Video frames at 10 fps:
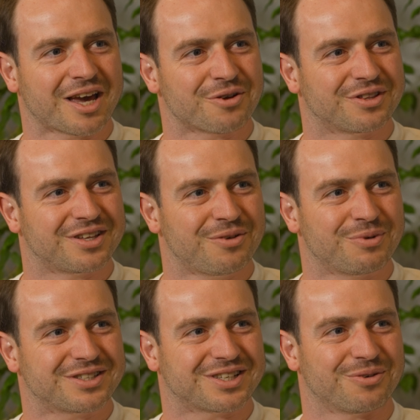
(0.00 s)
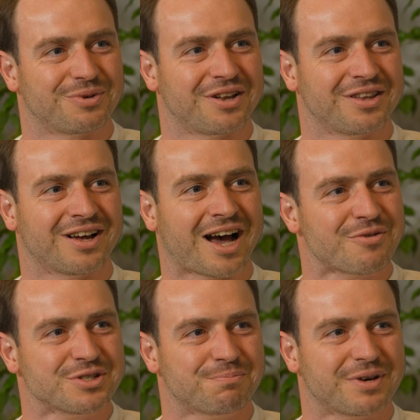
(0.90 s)
in IoT within the
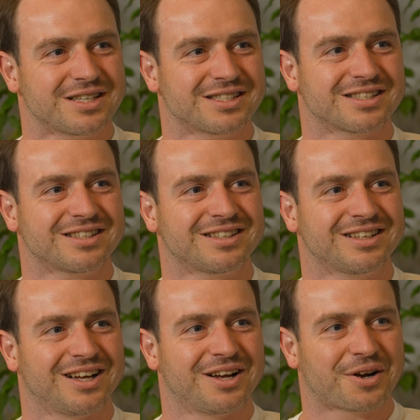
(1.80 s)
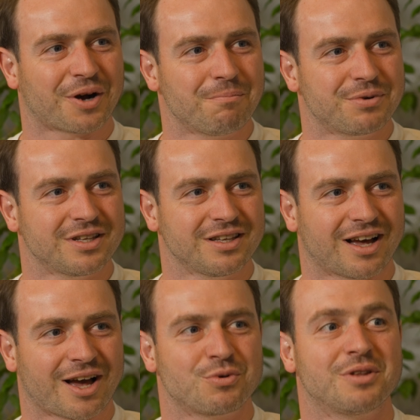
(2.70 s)
aerospace company,
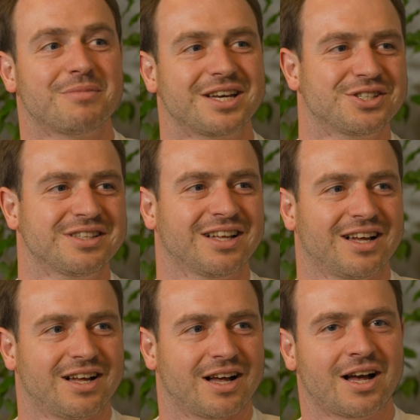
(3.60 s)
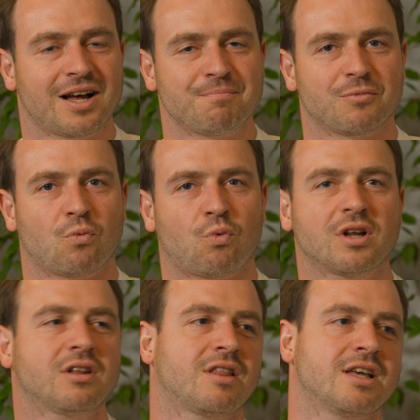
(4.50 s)
I would imagine.
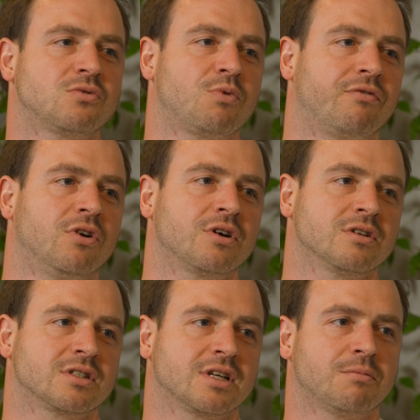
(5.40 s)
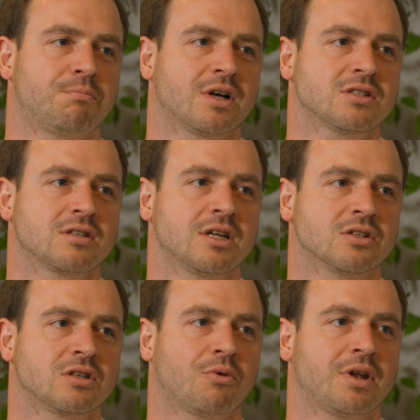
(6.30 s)
What are the things we've learned in the past
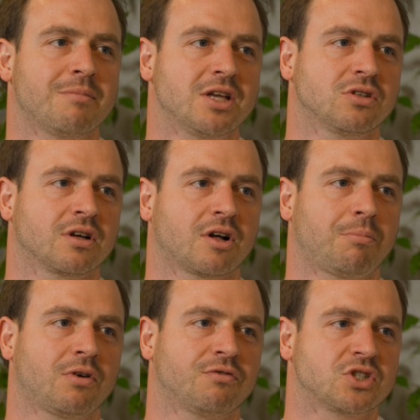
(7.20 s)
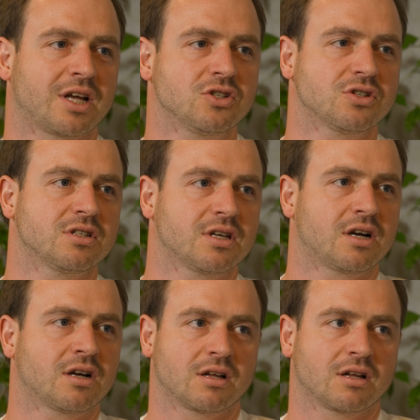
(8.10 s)
years? You already mentioned a couple of challenges they